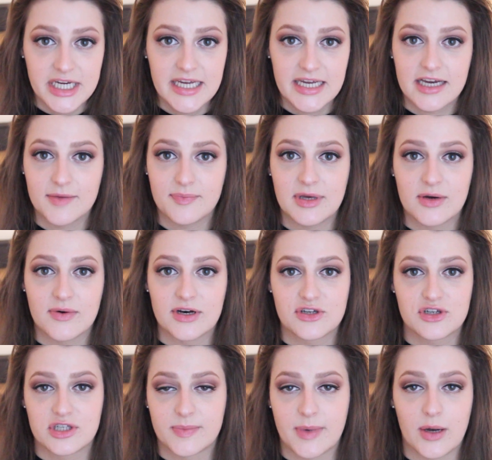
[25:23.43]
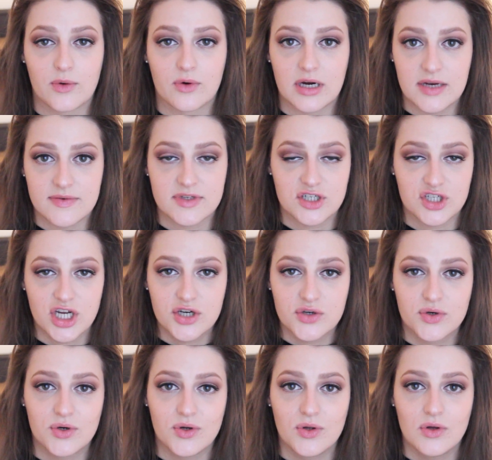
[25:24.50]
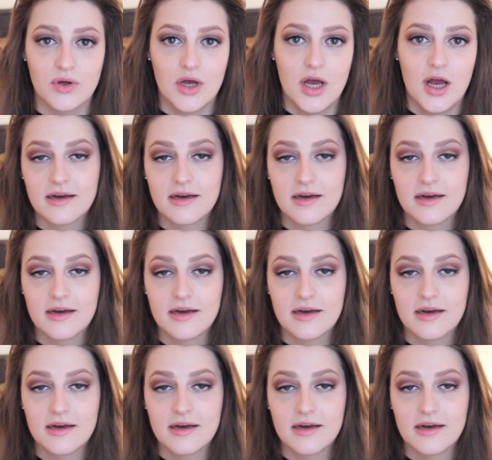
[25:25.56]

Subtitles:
it could be questions about Graves in general.